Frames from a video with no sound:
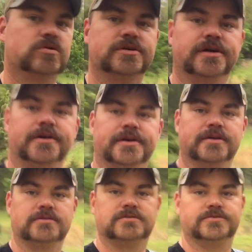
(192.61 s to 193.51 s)
orchard
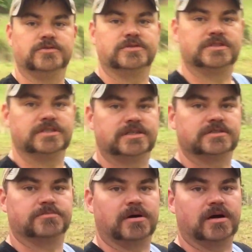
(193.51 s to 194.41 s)
area. If you see,
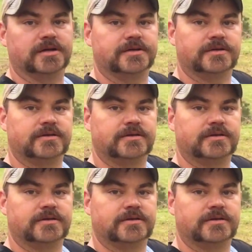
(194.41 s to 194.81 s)
there's the pond